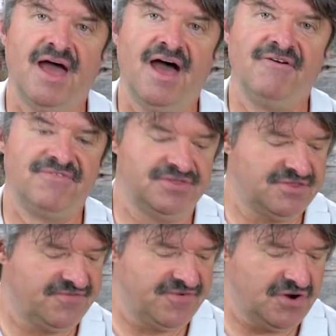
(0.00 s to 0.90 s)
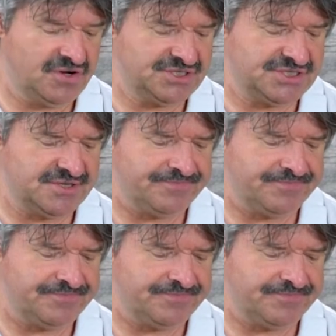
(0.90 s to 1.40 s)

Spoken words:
F at the 1st,